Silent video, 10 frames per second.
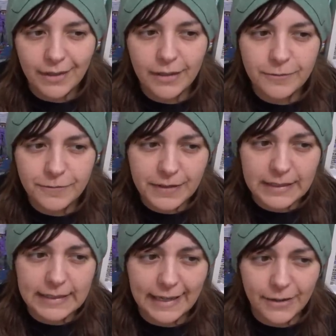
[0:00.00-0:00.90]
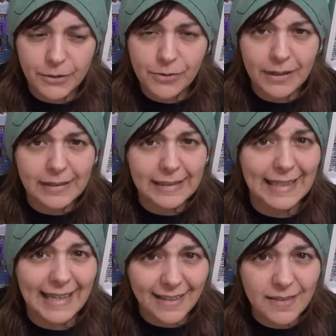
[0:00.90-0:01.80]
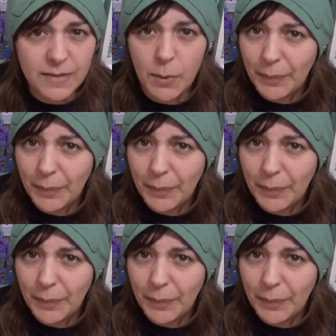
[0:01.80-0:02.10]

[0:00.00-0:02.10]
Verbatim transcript: of the air dry clay is,